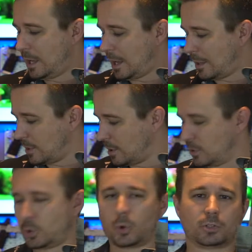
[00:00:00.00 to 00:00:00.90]

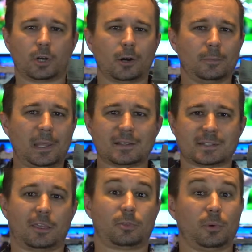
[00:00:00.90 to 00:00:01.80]
the Gordon Carbine is
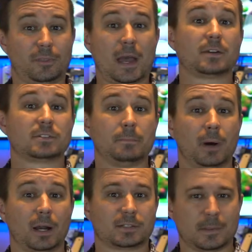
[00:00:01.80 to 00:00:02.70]
like $3,000